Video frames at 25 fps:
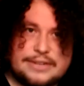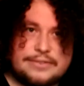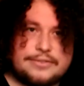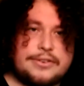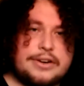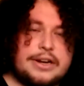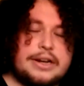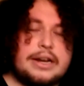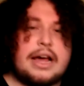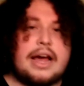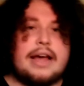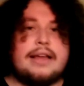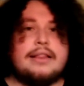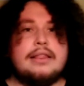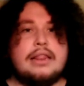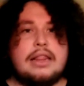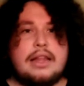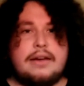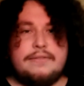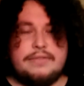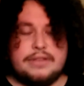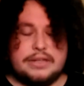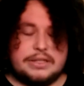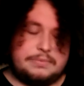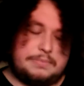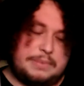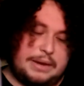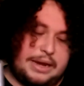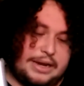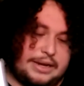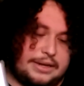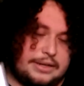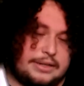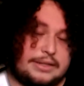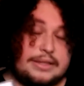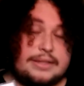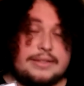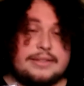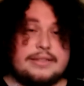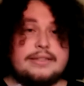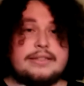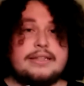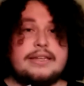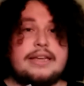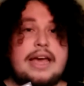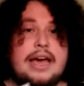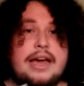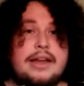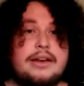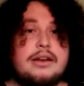different. I love this band. This is,
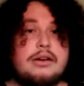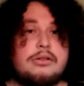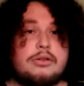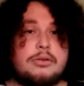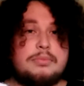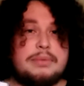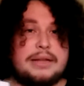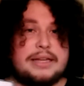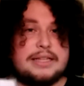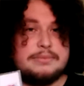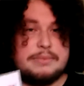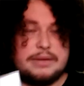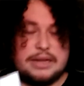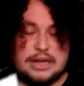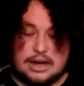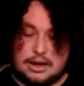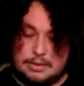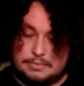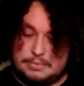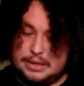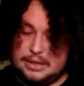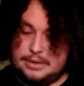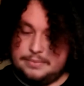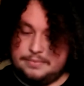again, a replacement copy.